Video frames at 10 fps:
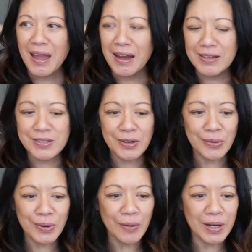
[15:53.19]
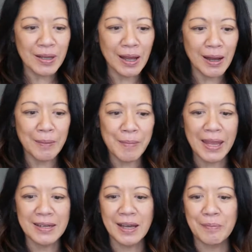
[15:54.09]
So I want to
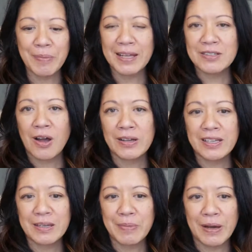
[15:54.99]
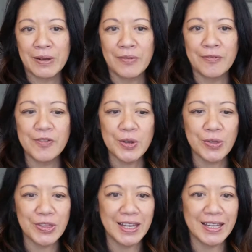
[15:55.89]
end up by talking about a few
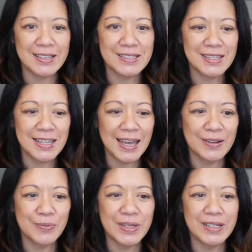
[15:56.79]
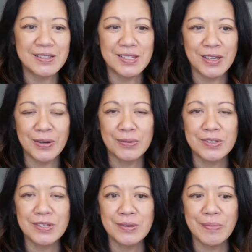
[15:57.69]
things that we can do
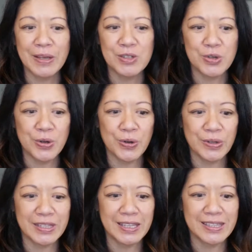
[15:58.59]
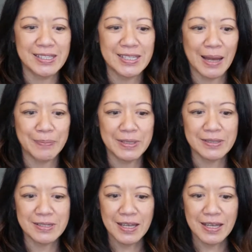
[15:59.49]
to make sure that this happens.